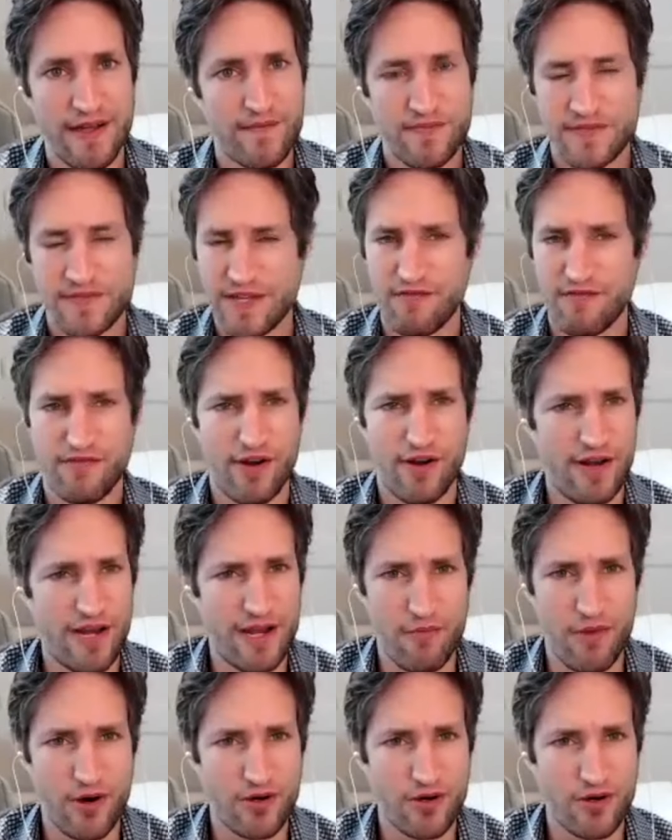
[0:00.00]
It's a very
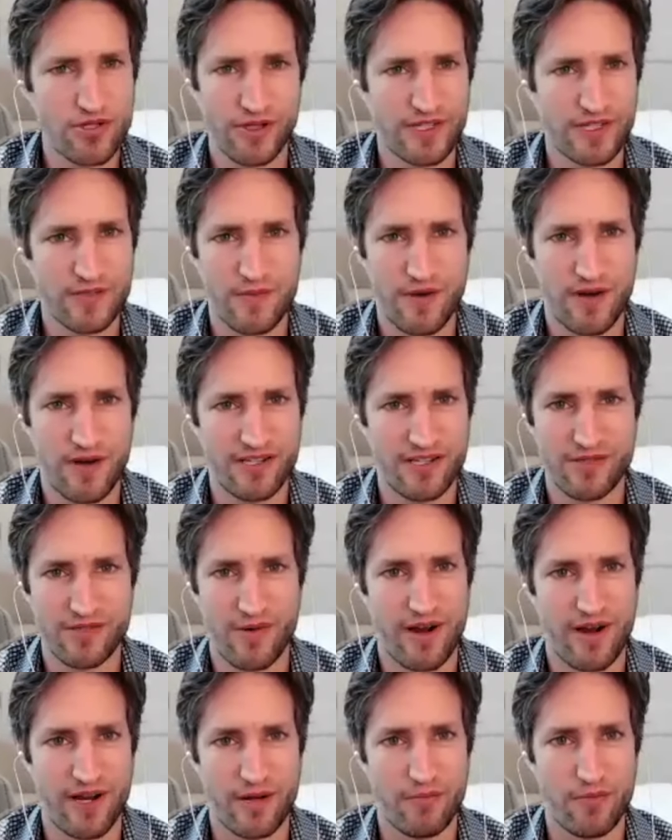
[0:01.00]
emotional experience
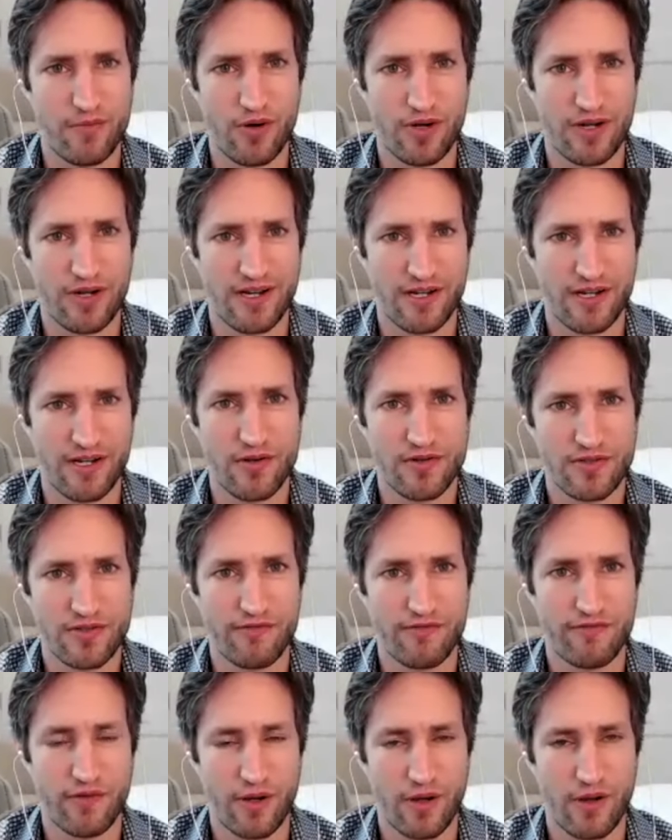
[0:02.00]
writing a book, and it goes on
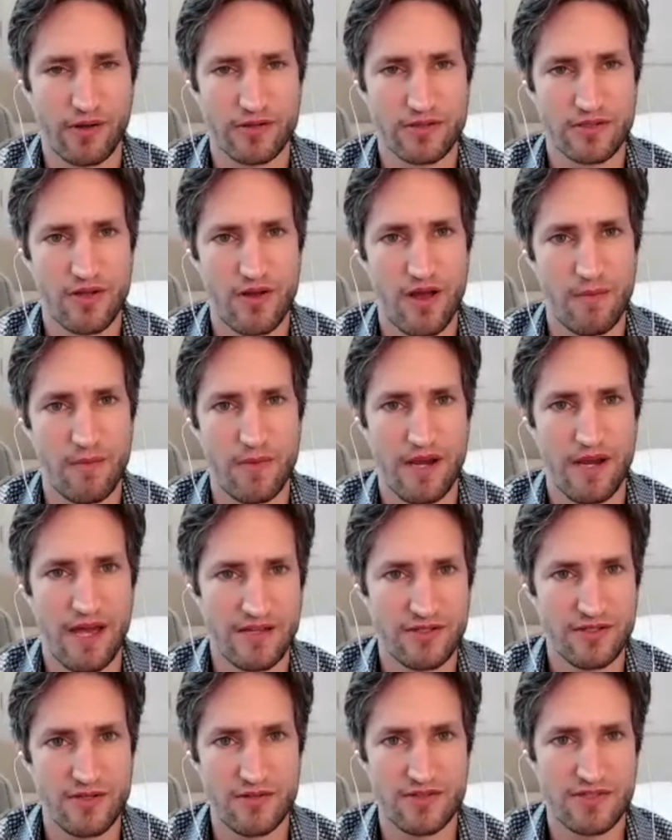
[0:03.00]
for a long time. And
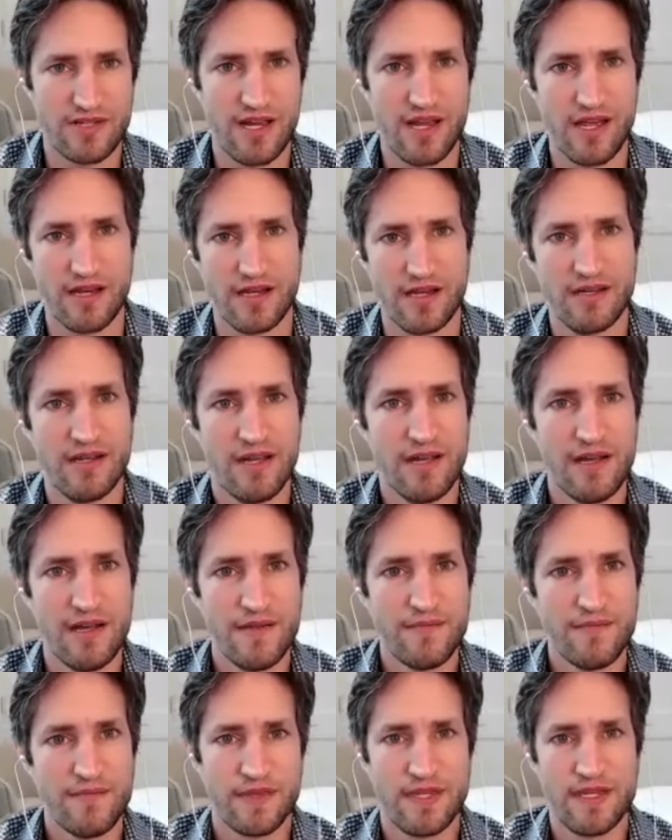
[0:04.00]
as you said,
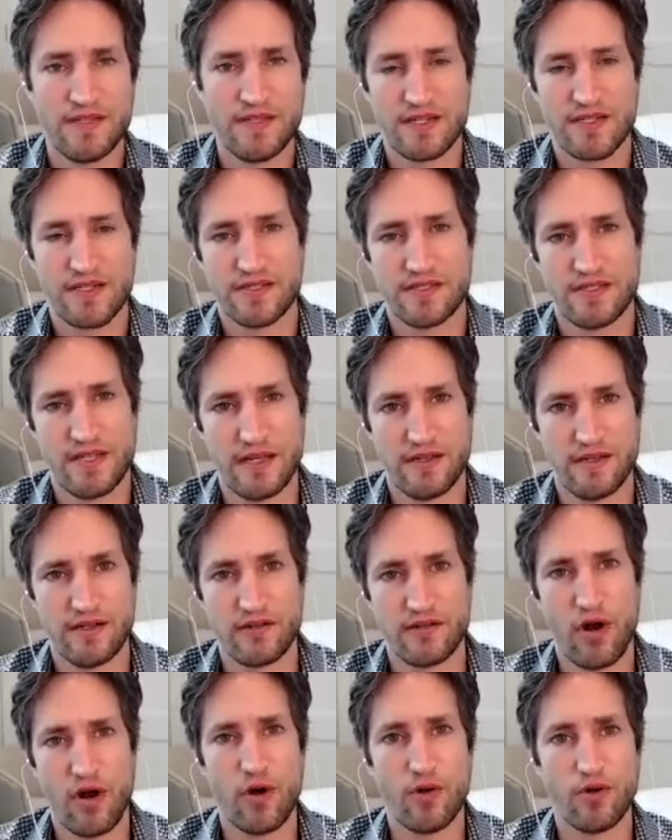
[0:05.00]
these extended
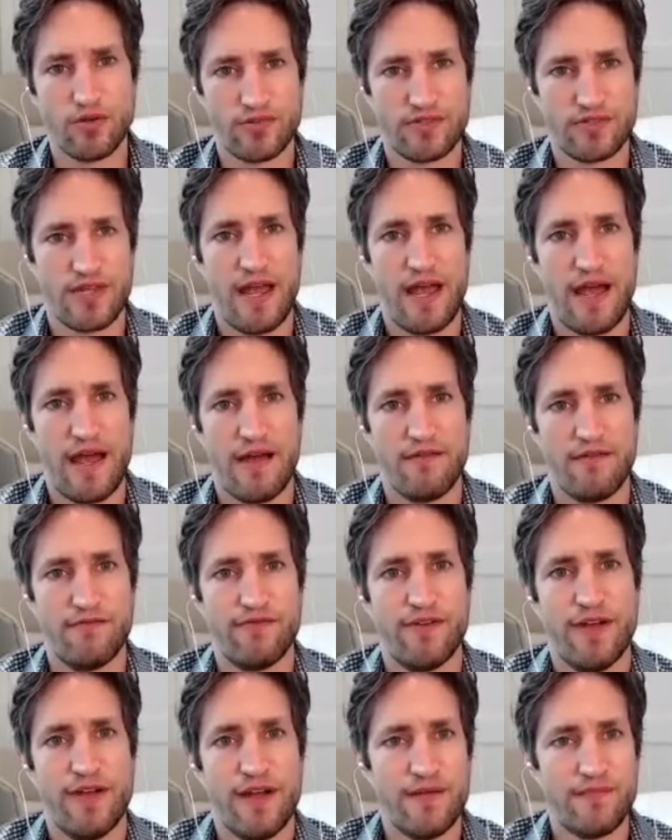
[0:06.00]
goals have
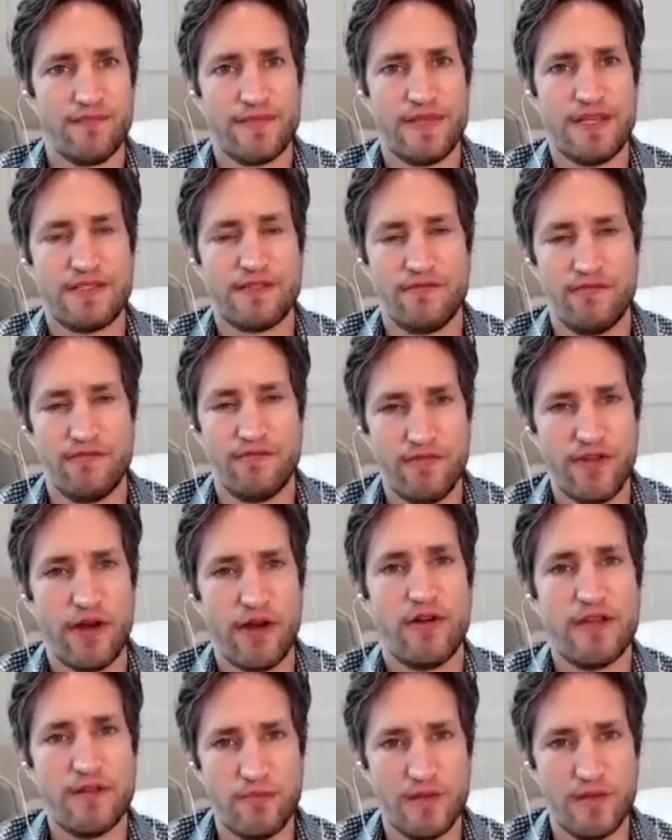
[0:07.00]
this
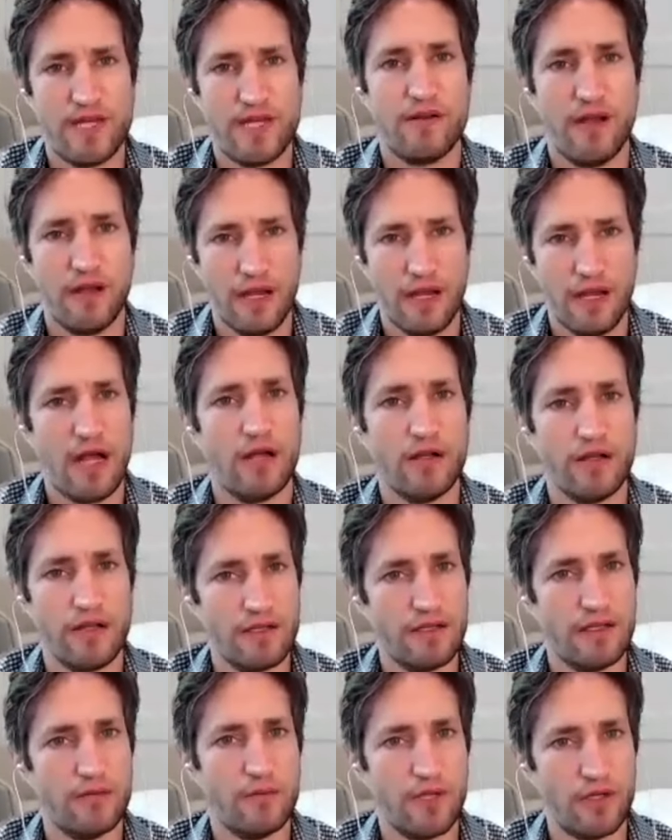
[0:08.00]
very big lull
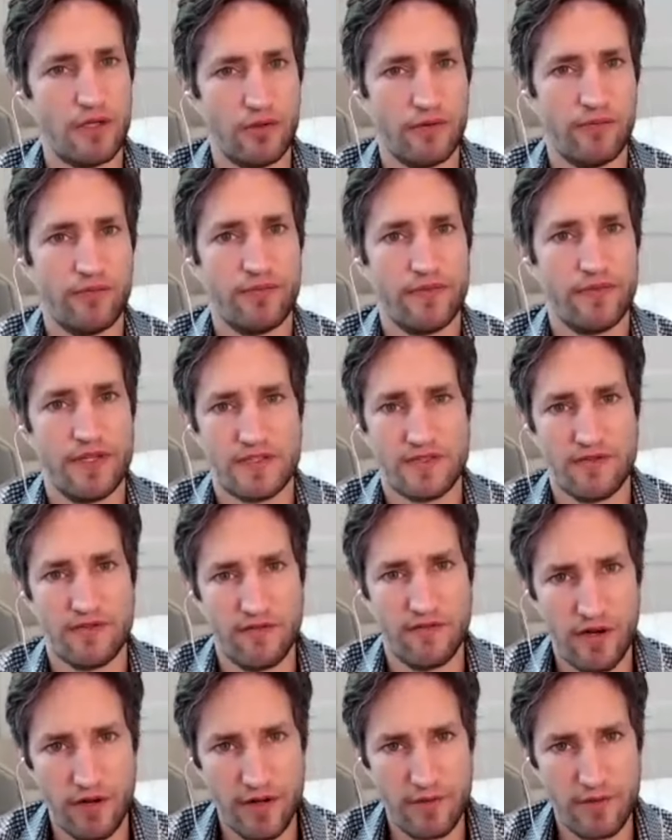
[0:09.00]
in the middle, this
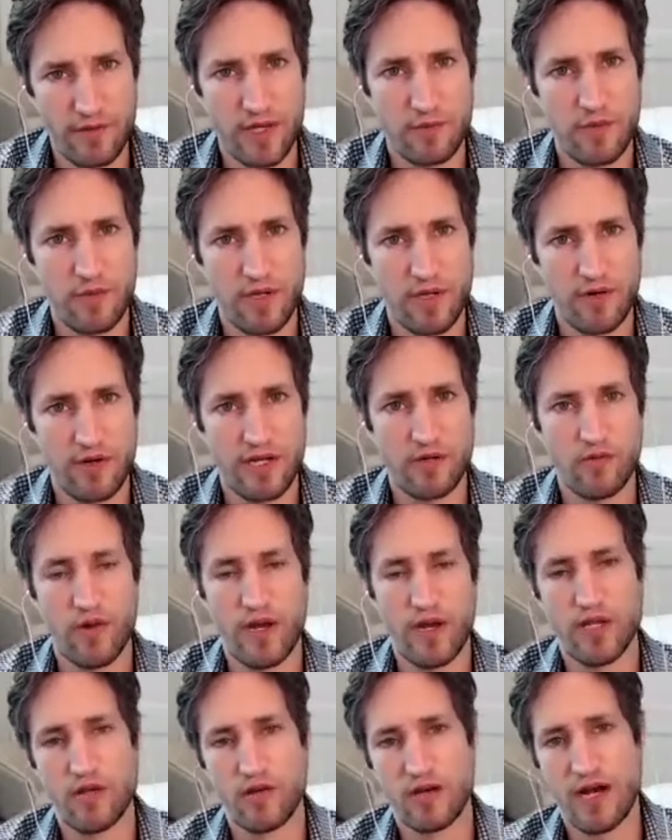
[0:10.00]
very big period where
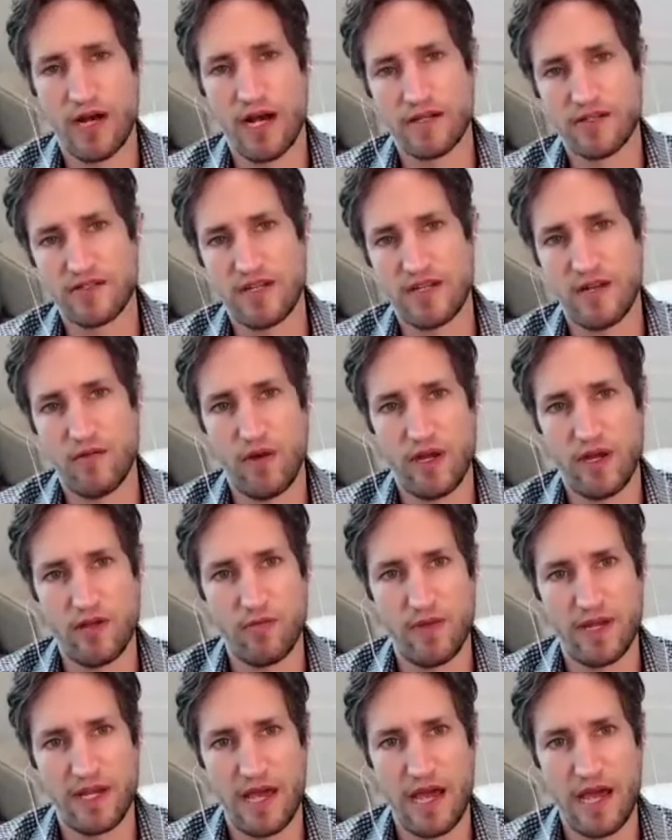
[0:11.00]
you can't see where you
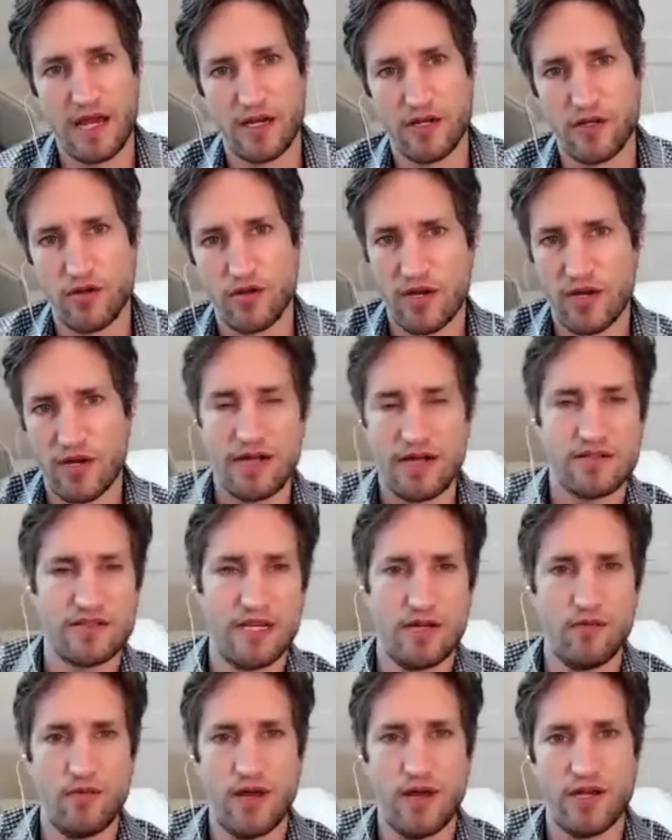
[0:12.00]
began and you can't
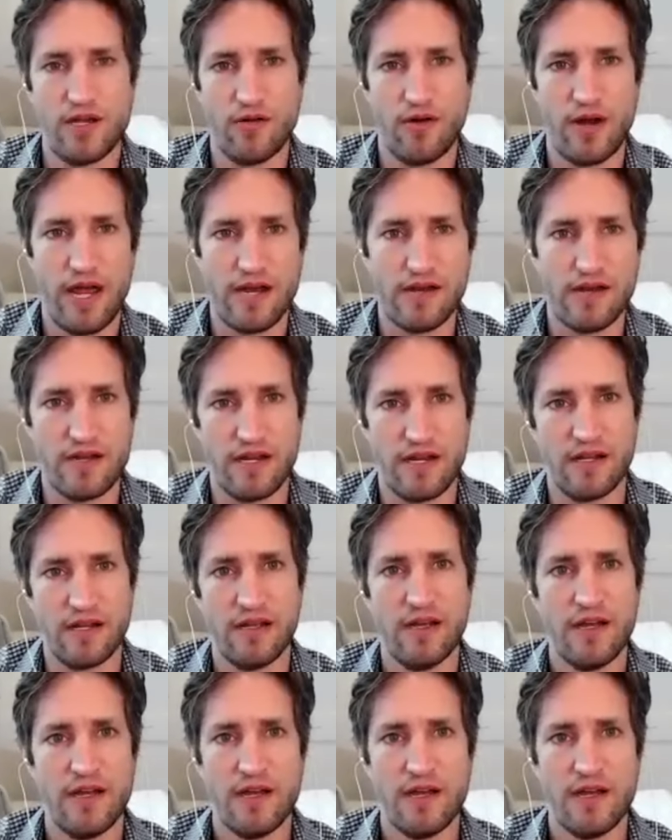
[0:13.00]
see where you're ending.